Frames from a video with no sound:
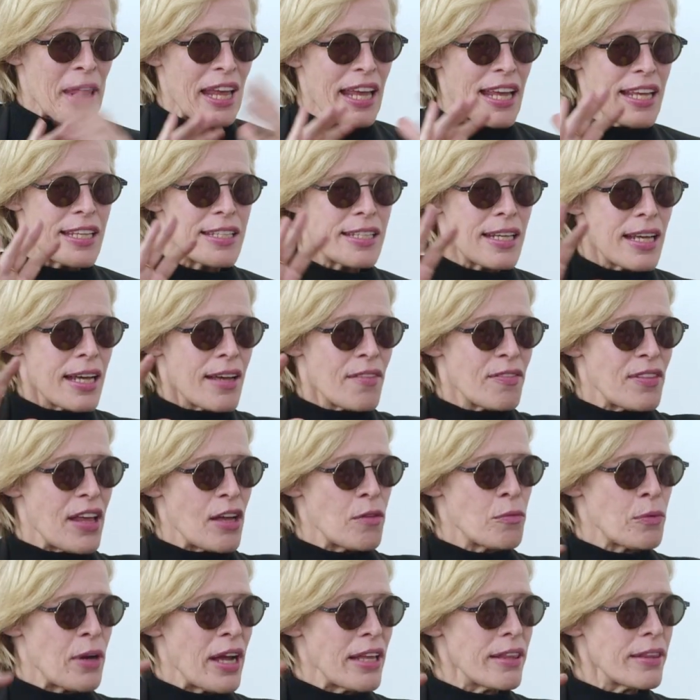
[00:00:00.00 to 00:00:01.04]
is
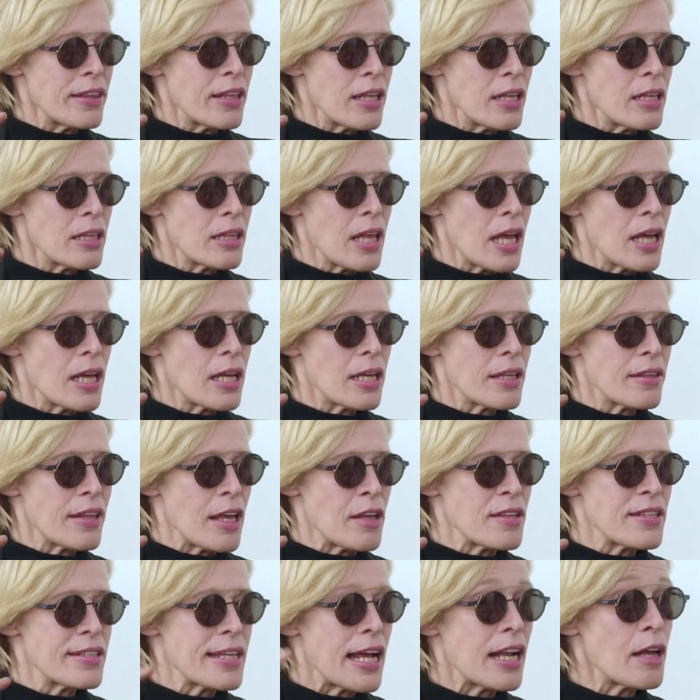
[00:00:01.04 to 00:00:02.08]

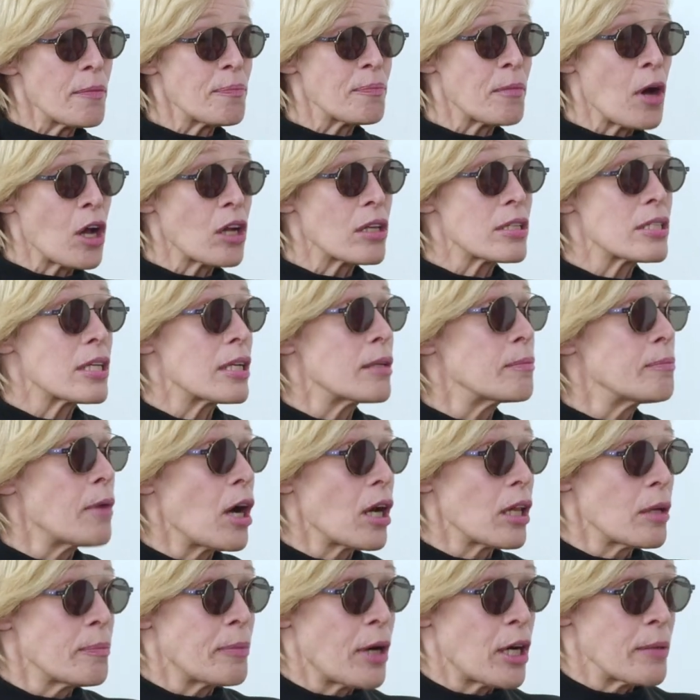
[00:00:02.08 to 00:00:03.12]
they set up models in a
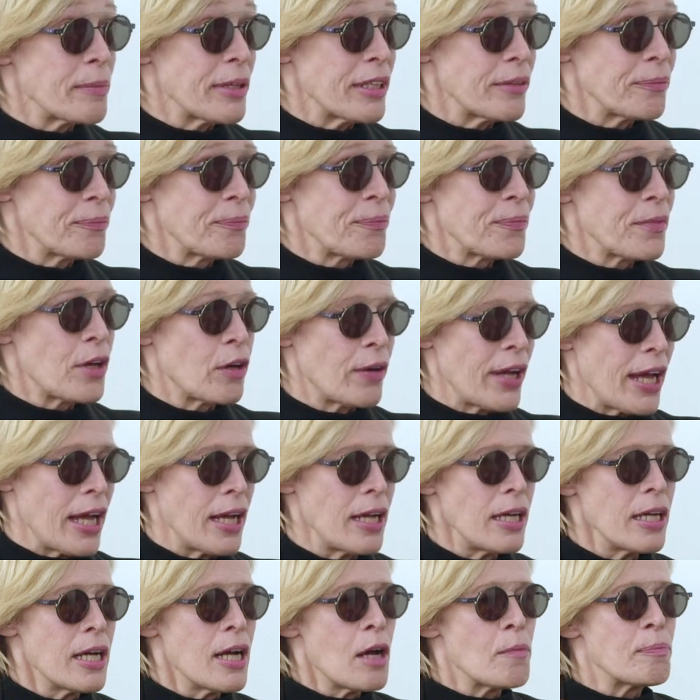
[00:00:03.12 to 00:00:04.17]
model apartment,
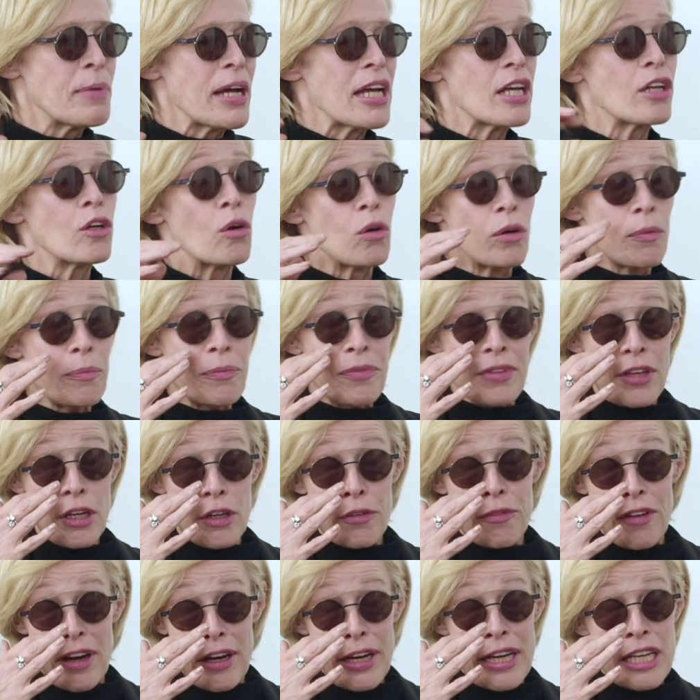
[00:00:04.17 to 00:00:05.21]
Okay. But
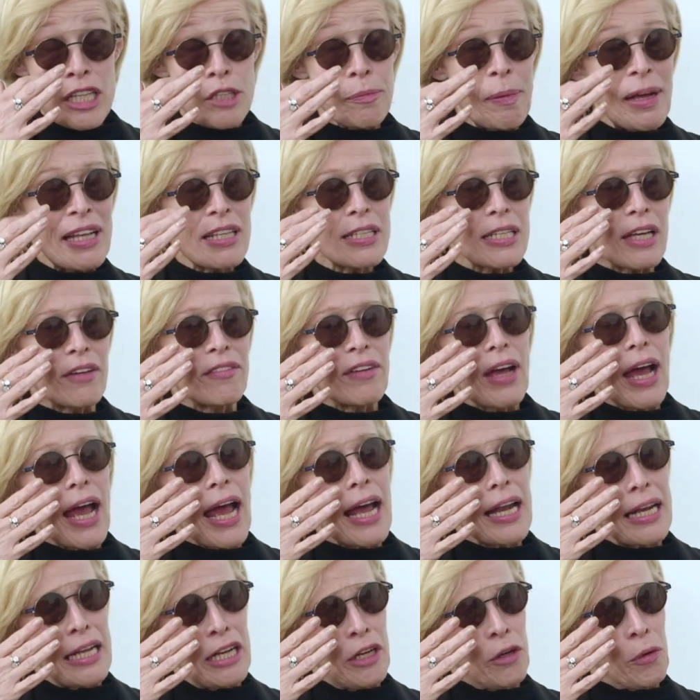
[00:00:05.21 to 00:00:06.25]
they're very expensive.
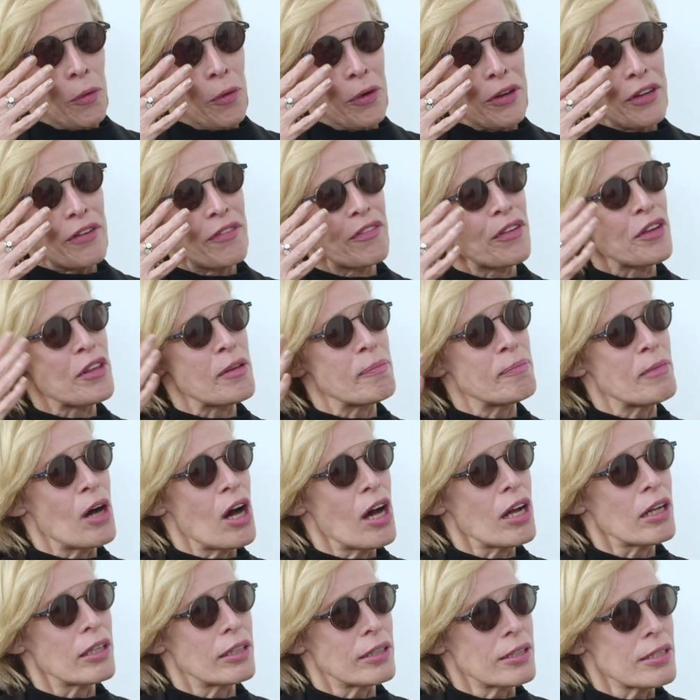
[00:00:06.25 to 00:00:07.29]
And in order for the
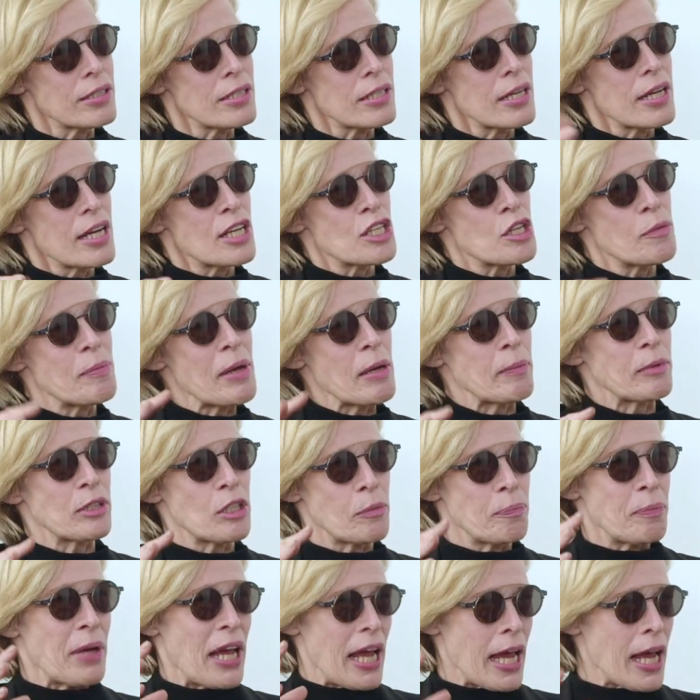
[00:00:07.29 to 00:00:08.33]
models to be able
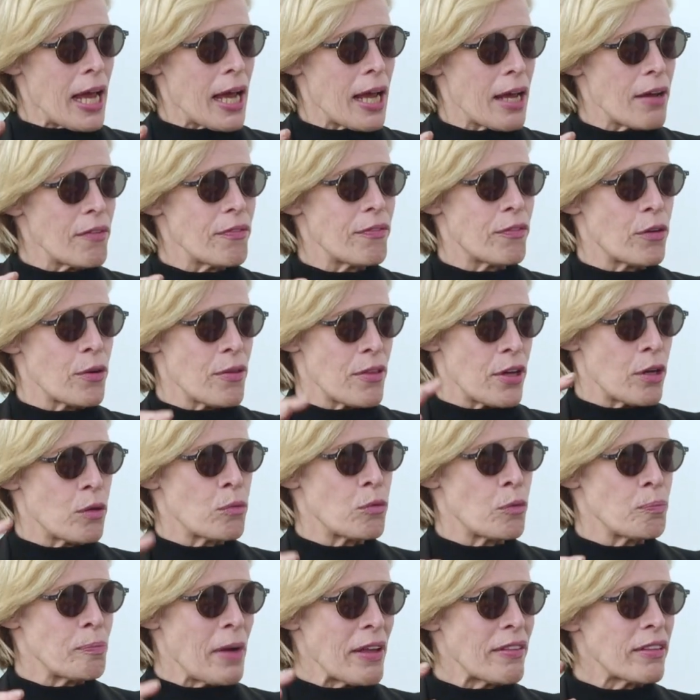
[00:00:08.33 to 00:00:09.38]
to pay for
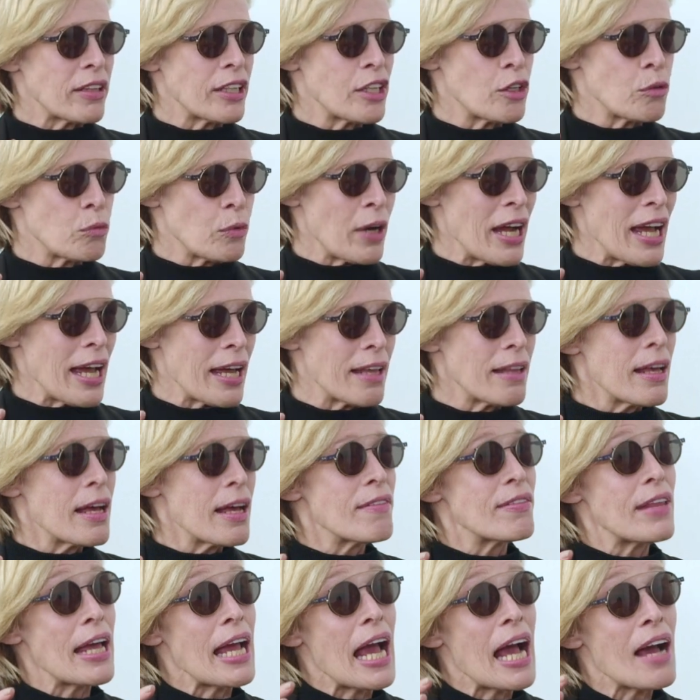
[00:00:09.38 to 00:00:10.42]
their monthly rent,
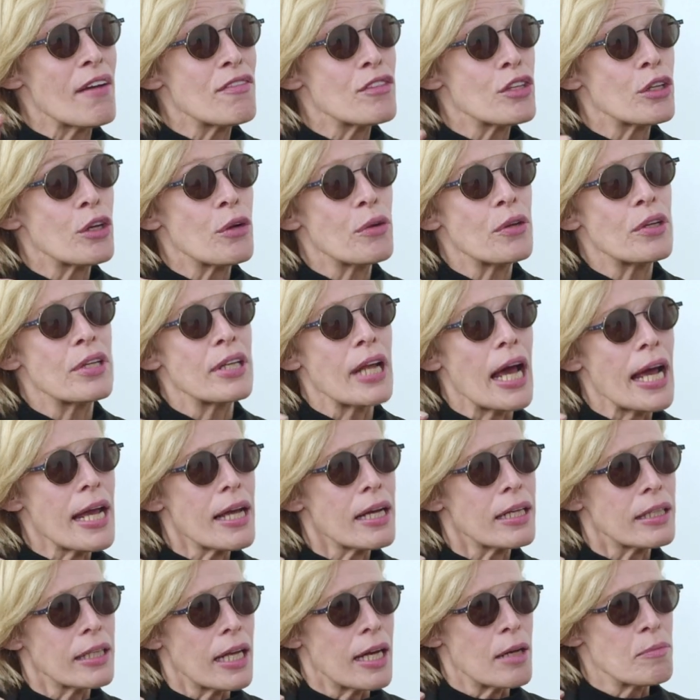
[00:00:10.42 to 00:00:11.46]
they have to go to
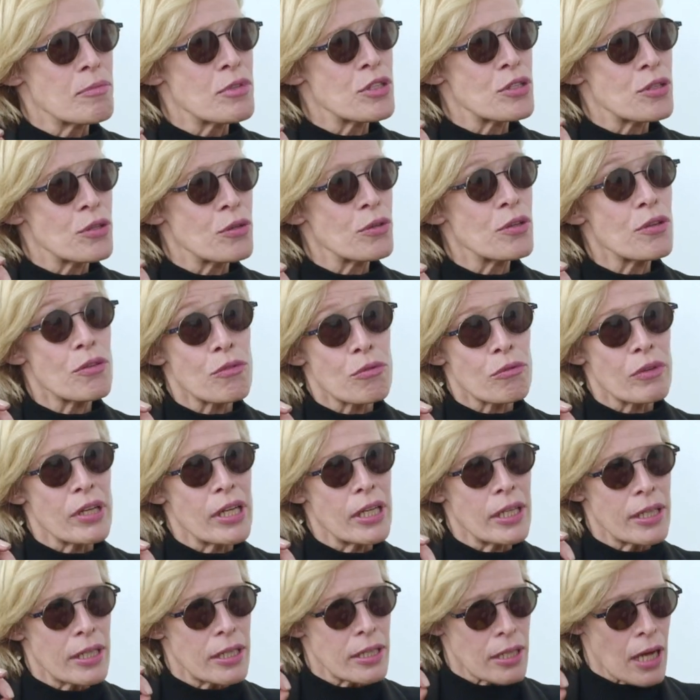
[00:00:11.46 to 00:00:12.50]
nightclubs 2 to
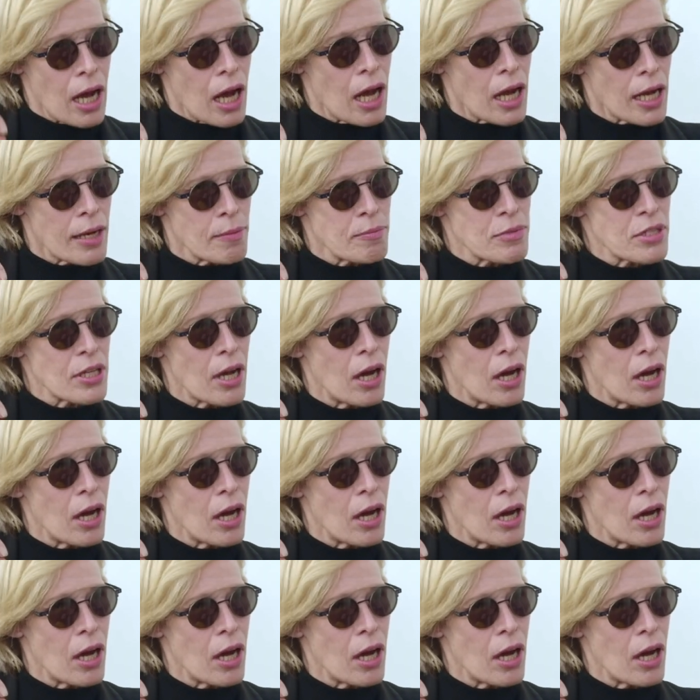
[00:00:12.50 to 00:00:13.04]
3 times